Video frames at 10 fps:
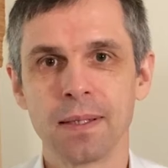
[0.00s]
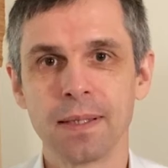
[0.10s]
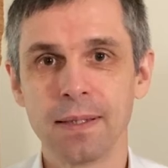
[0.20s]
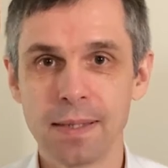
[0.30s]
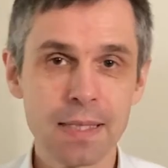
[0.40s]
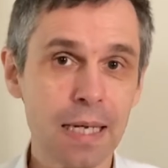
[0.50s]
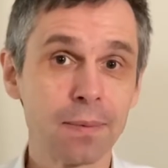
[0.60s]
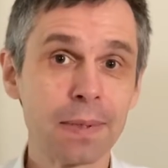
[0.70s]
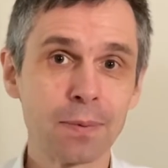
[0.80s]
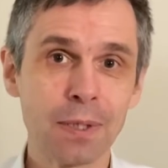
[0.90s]
In this
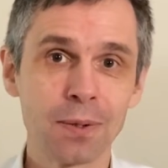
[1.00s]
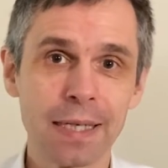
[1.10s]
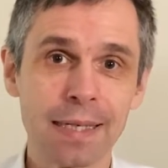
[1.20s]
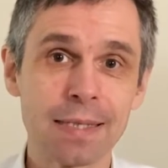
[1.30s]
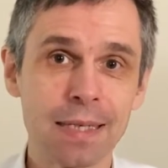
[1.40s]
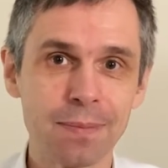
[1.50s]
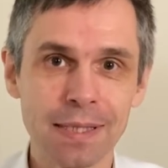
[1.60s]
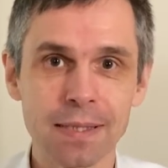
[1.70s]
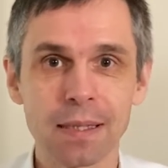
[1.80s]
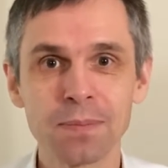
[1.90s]
segment, we look at some
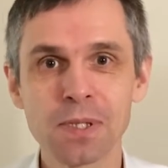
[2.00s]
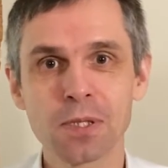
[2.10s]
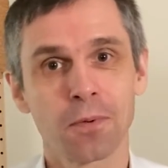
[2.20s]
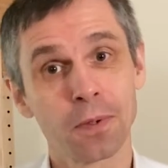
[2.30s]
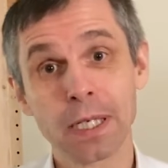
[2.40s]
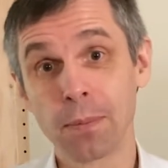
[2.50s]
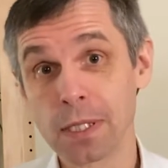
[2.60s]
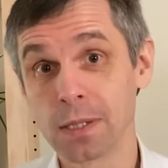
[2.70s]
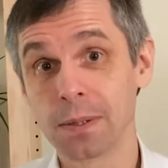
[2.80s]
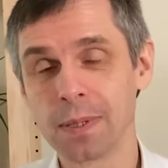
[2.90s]
examples of
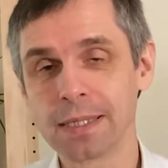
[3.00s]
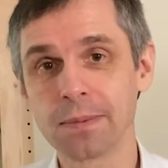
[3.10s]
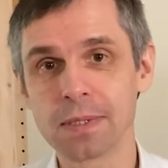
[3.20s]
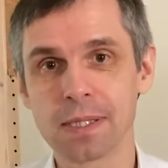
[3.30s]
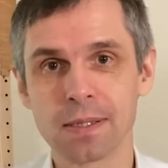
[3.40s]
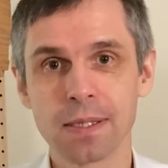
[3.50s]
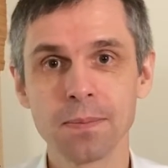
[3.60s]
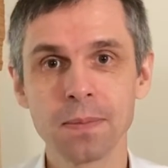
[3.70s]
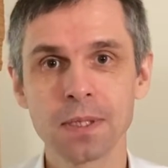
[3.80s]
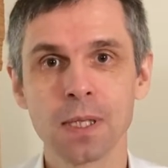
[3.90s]
three-dimensional quantum
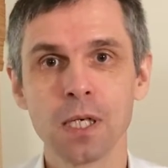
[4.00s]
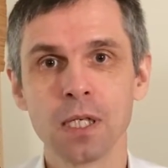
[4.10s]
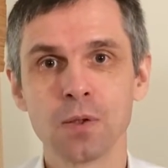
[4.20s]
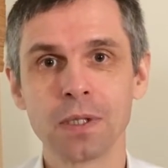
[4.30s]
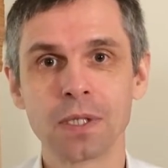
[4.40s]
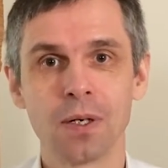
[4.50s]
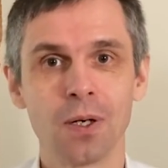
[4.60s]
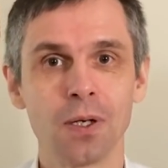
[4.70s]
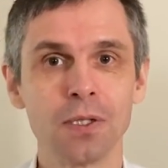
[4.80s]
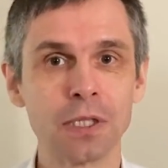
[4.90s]
systems, which are
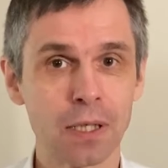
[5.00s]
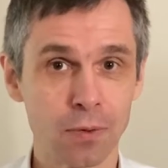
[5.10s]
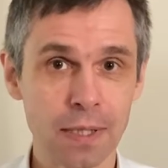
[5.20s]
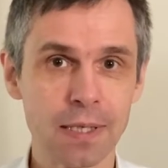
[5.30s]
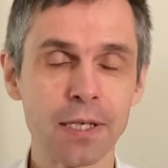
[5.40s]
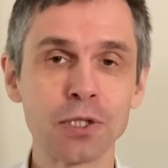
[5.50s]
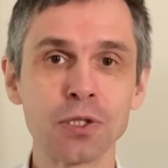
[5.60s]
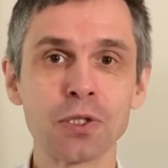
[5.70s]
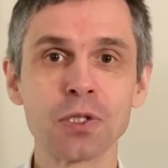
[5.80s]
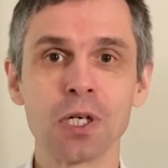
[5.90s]
all
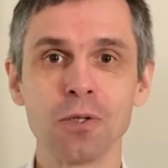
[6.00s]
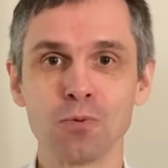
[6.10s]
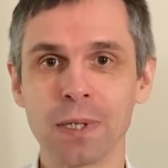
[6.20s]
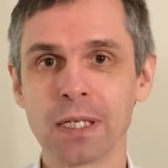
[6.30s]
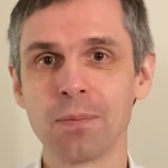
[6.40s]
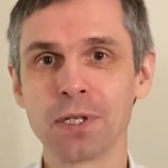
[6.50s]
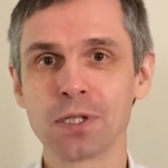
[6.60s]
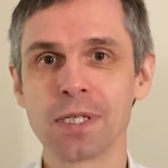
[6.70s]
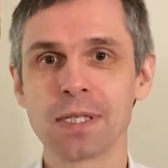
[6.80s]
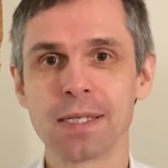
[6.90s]
generalizations of
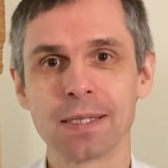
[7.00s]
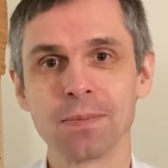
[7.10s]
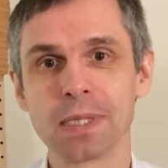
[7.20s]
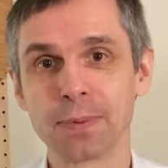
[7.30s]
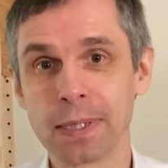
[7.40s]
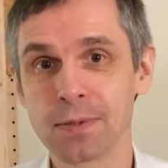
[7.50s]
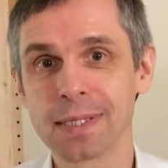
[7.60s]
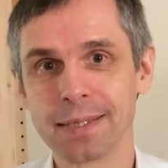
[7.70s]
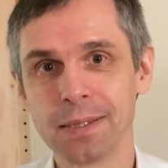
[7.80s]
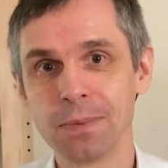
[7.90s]
one-dimensional systems that we have
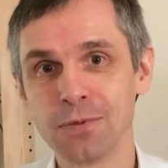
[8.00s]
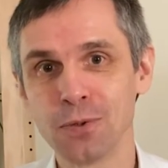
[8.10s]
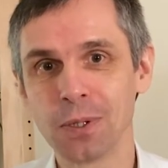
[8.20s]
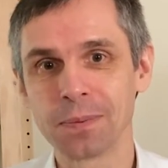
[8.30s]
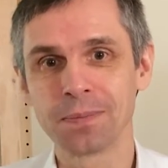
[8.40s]
studied before.